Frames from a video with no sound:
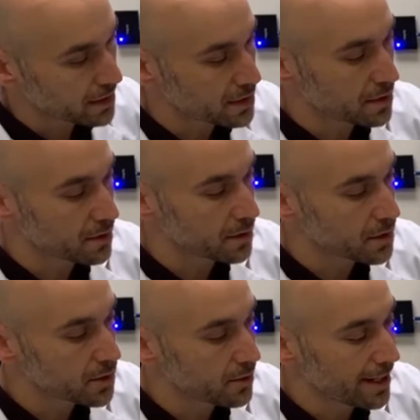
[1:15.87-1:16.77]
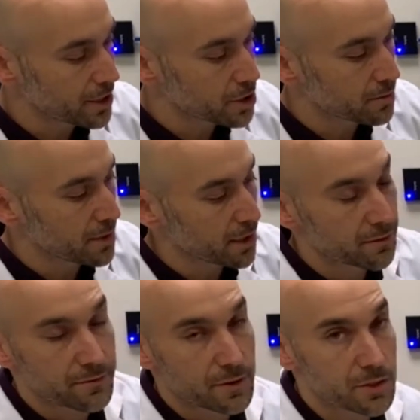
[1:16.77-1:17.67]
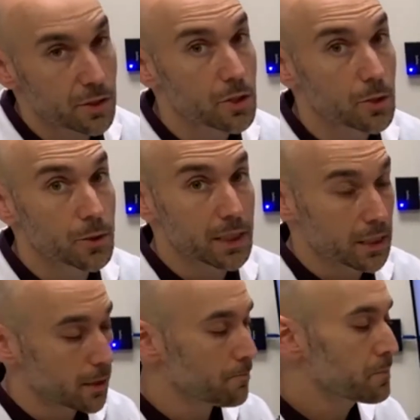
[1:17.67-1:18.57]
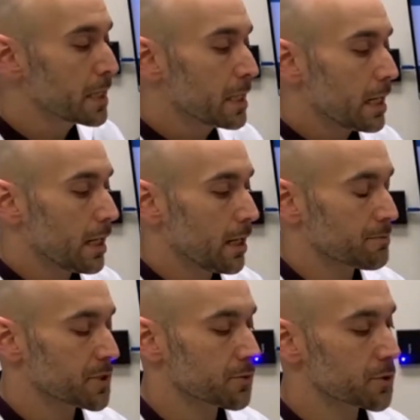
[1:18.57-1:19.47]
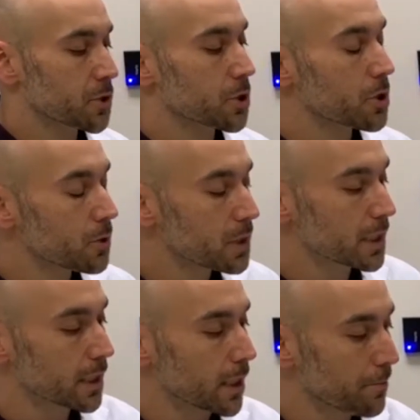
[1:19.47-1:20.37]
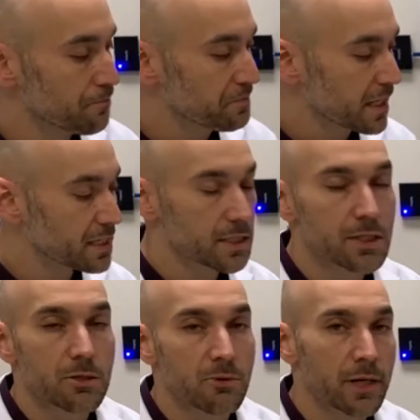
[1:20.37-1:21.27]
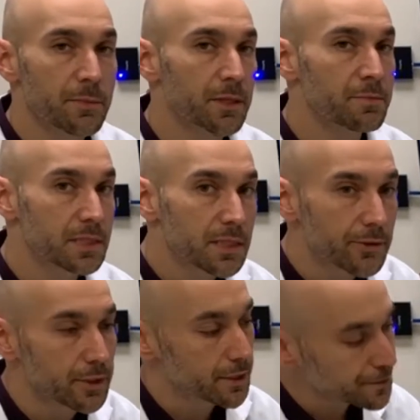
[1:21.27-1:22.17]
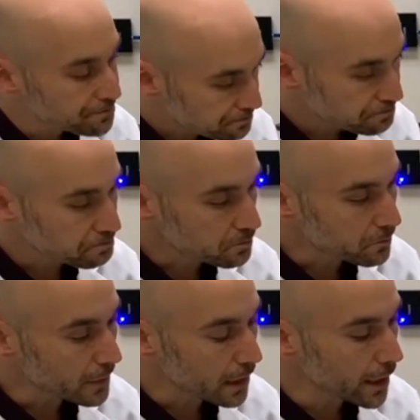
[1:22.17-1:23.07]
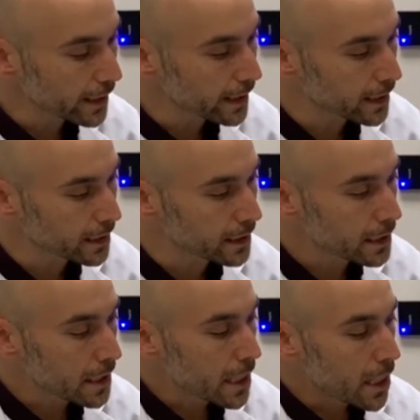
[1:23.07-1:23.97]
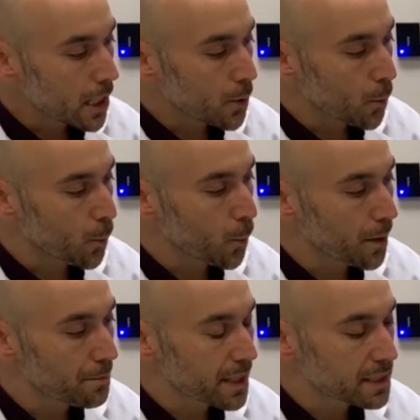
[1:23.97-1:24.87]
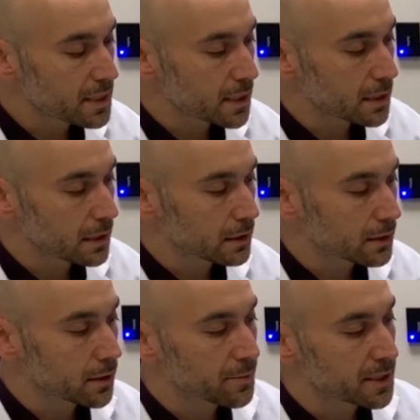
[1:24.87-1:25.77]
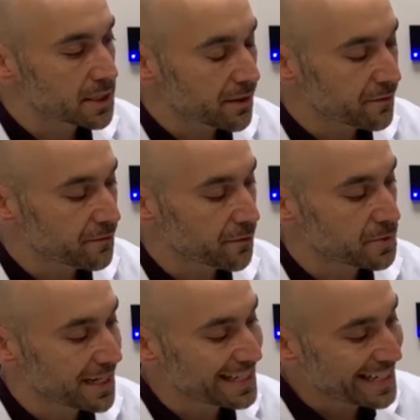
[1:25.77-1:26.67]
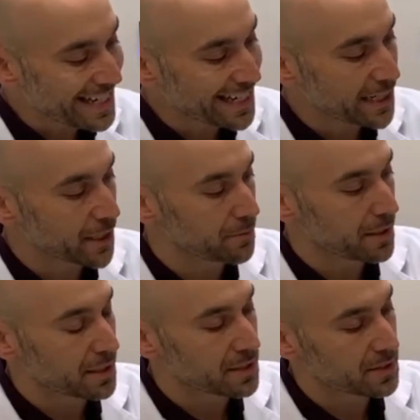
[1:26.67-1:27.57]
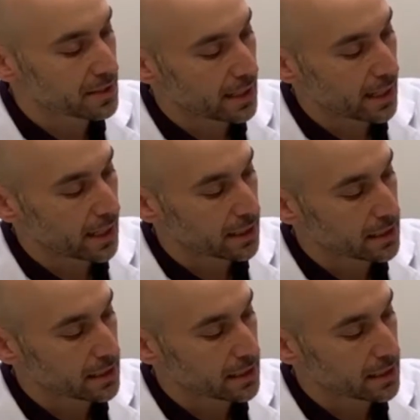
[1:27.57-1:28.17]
is these are actually made of zirconia. So zirconia is a ceramic material. And what makes it a little bit different from titanium is that